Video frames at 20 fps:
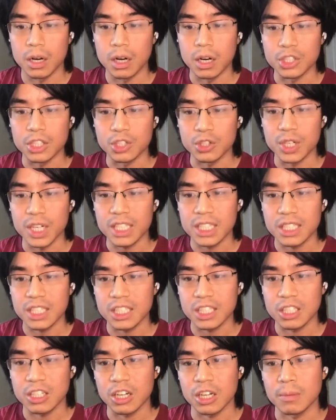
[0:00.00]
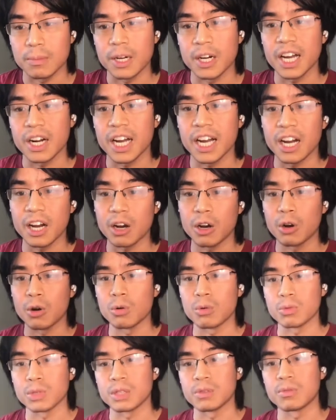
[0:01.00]
So next, let's talk about how
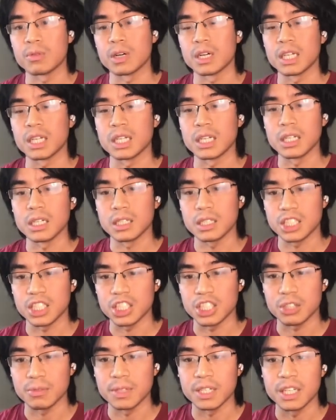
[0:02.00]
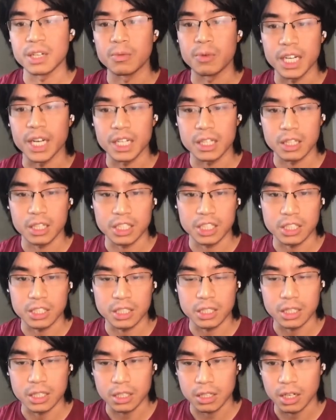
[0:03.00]
we run distributed Ray
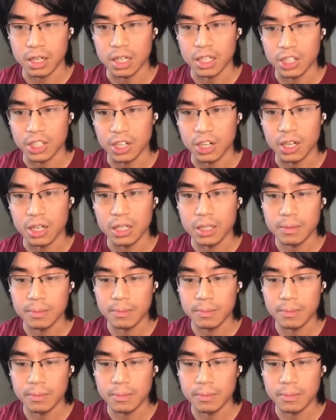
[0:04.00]
clusters on Yarn.